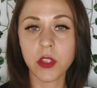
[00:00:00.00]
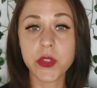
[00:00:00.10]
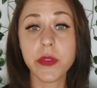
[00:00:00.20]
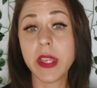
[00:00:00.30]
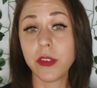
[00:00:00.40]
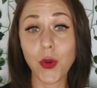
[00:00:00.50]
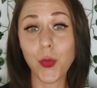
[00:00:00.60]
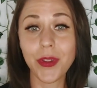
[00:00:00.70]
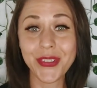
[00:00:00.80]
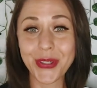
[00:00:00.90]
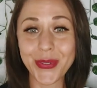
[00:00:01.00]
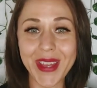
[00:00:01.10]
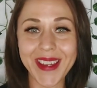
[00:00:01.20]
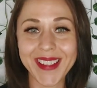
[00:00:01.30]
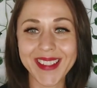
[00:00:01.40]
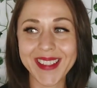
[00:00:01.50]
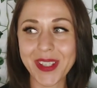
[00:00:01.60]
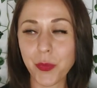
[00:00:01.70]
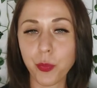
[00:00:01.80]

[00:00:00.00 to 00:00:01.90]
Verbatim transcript: So then no wonder that